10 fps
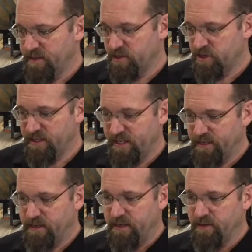
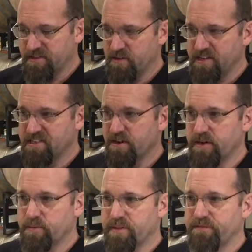Initially, so I
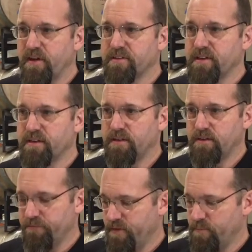started with the vodka in
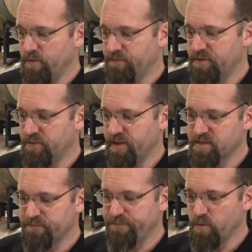November of
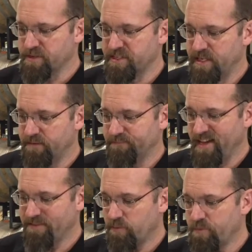2014,
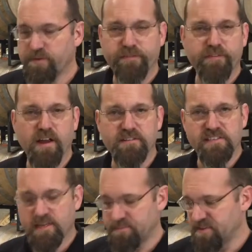kind of a proof of
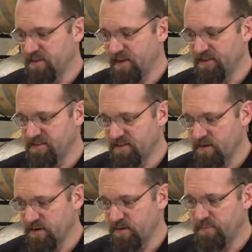concept. I had
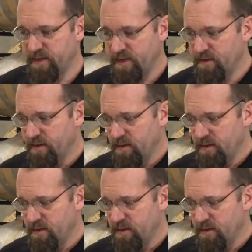started by